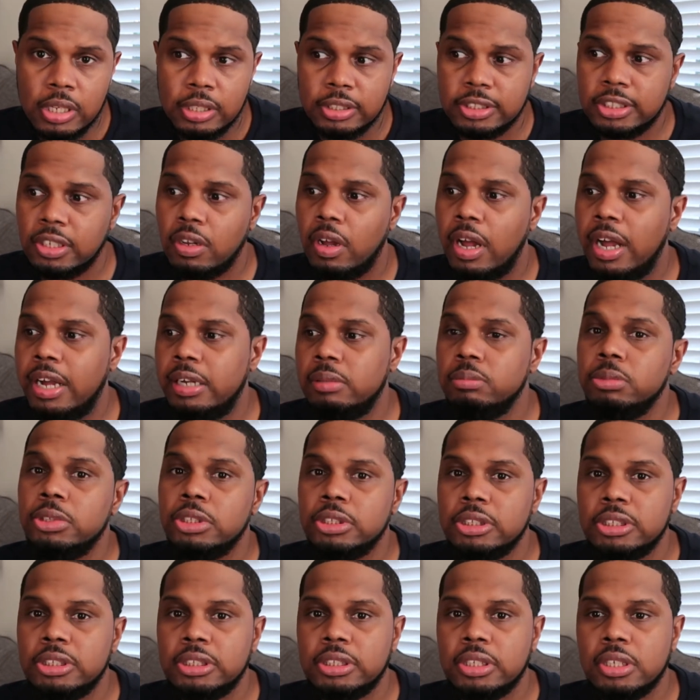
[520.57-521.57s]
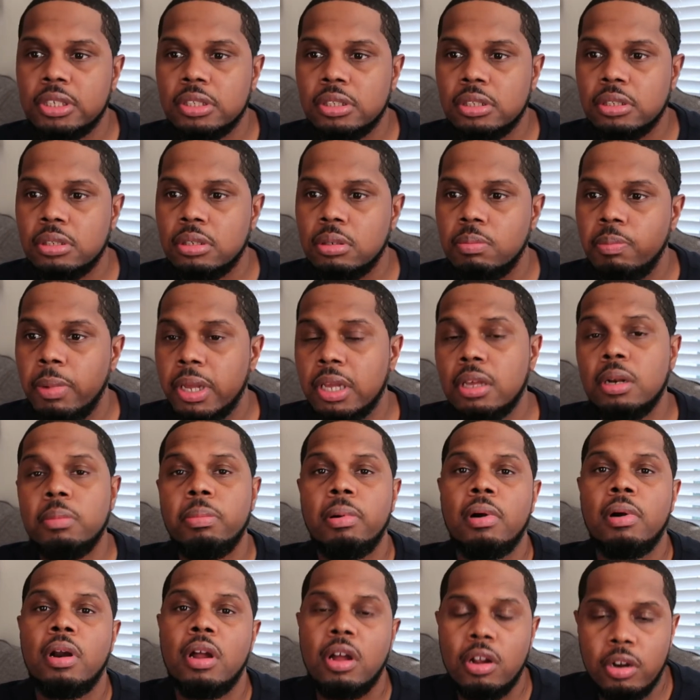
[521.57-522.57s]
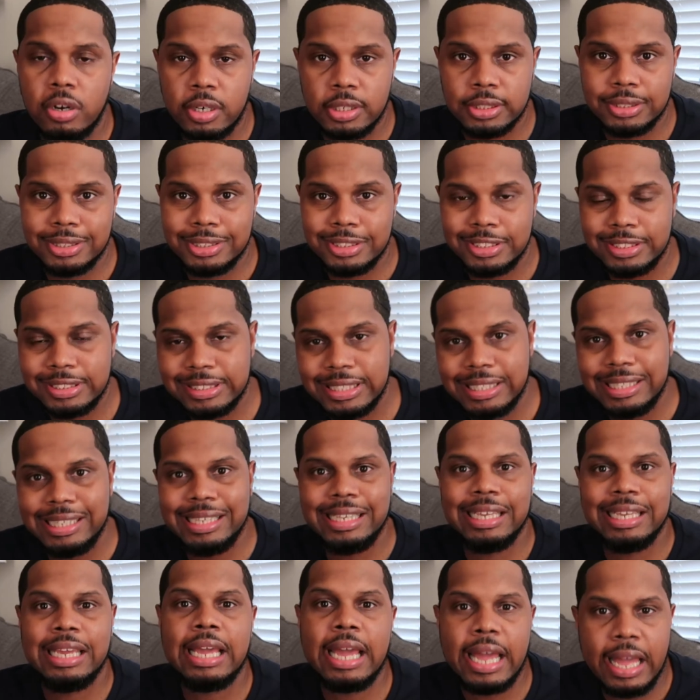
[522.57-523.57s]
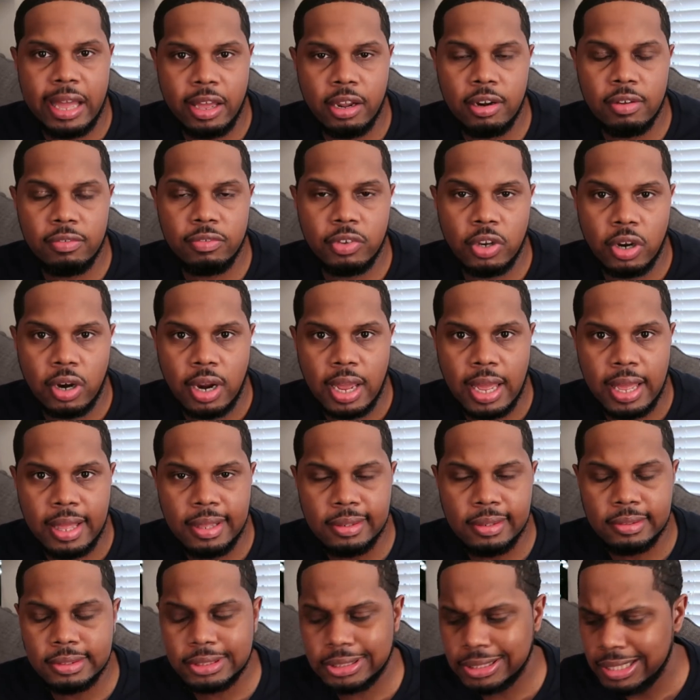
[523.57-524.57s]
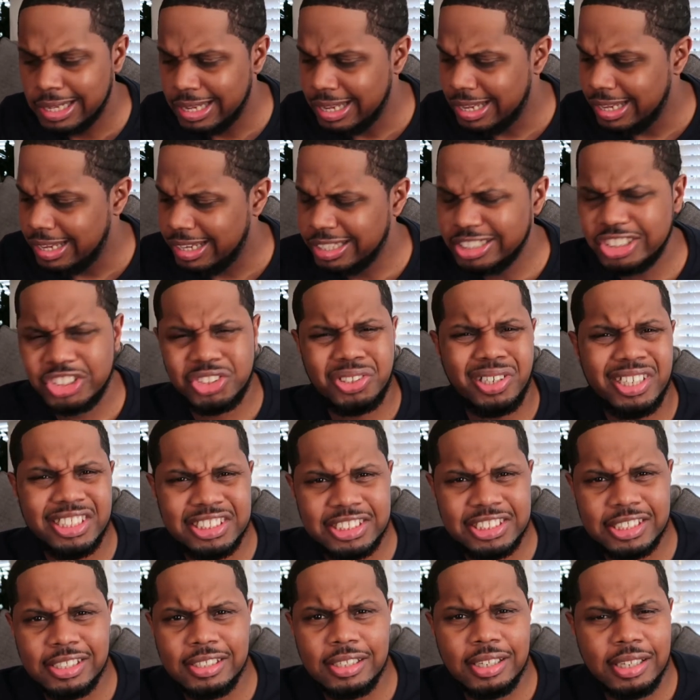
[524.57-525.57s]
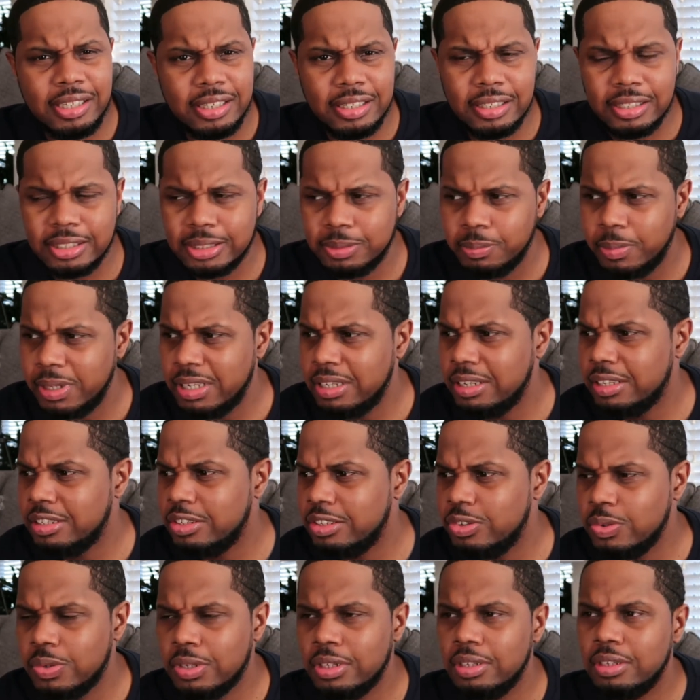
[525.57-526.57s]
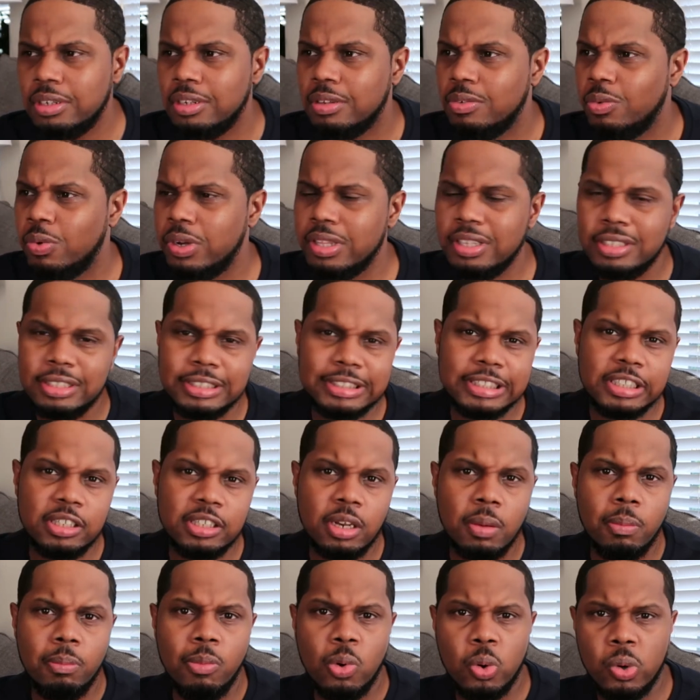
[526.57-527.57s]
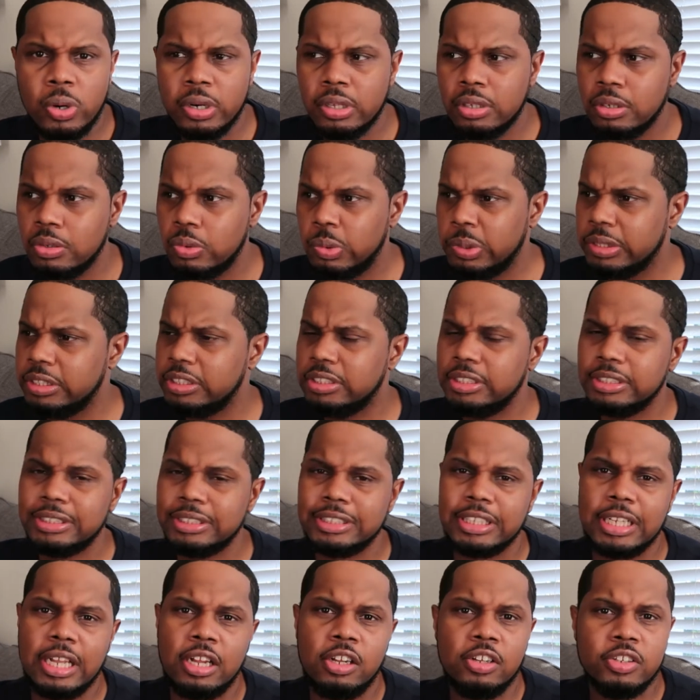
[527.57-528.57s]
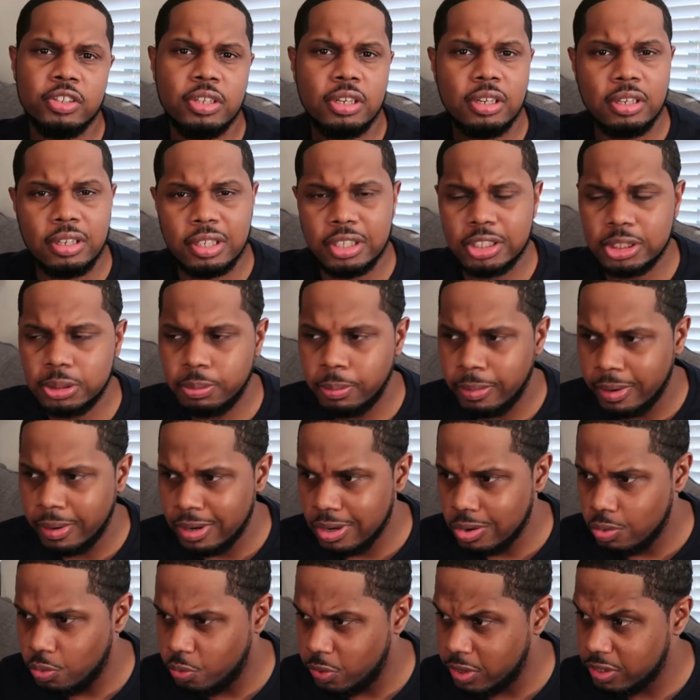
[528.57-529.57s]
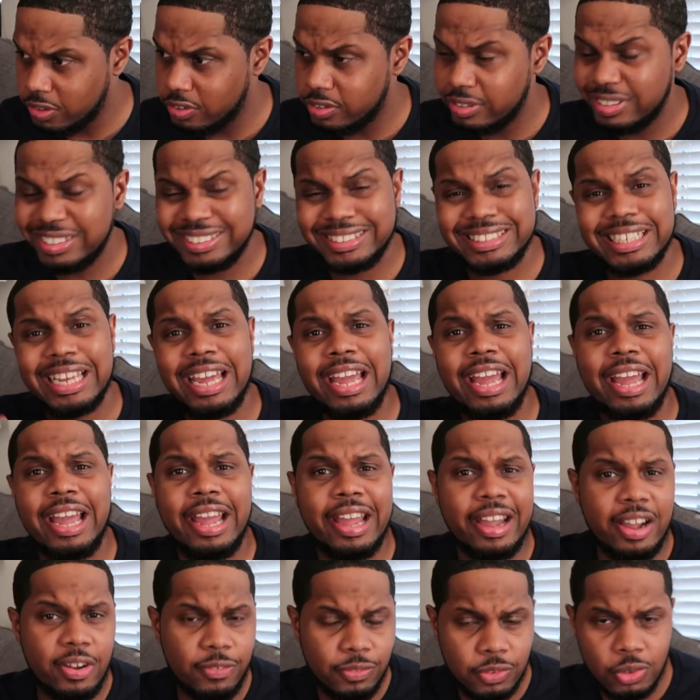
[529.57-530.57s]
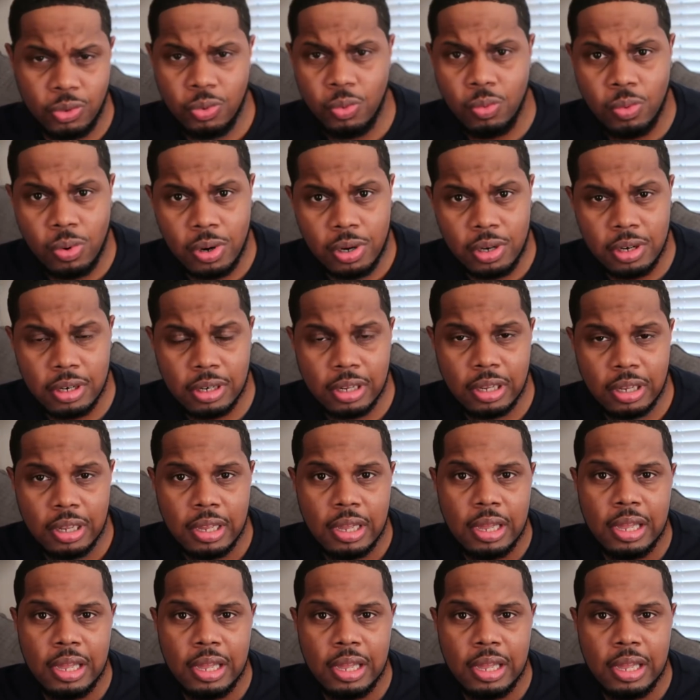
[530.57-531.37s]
So I'm just saying, make it a priority to get out of your house and stretch your legs, man. You could, whether it's in the morning, whether it's on your lunch break, whether it's after work,